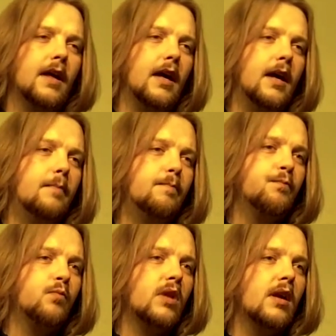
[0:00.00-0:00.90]
But
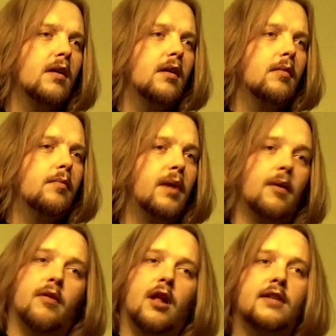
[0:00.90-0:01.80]

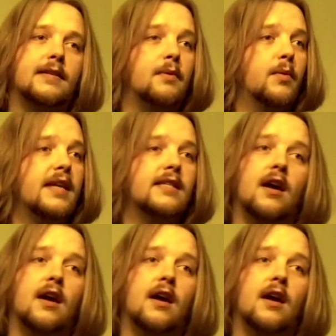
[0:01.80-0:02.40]
over the last couple of weeks,